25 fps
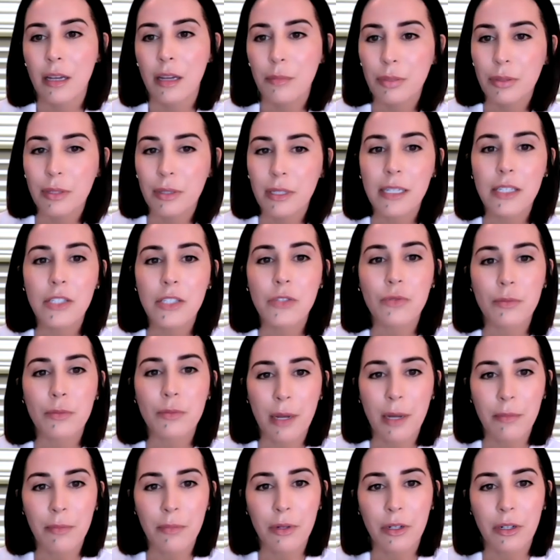Please
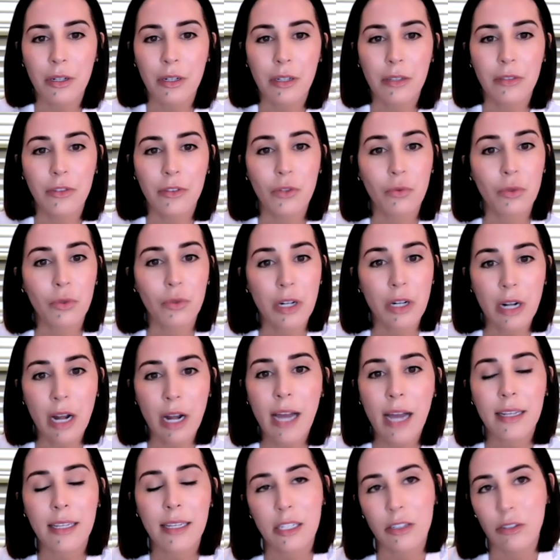remember that we're
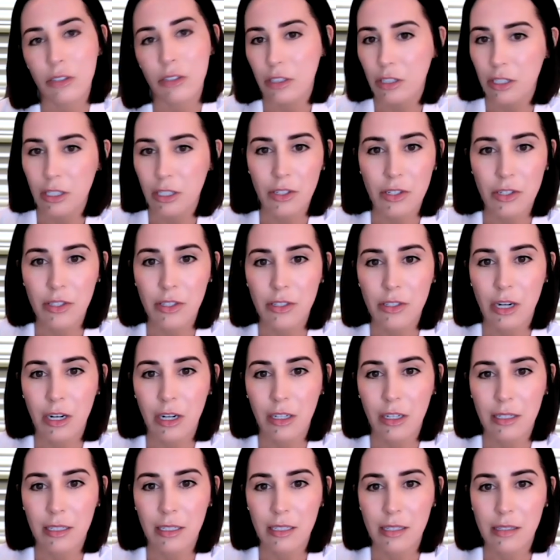not here to curse the
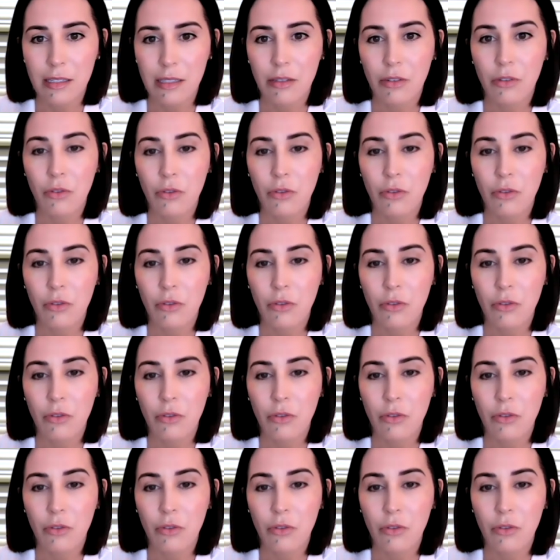darkness.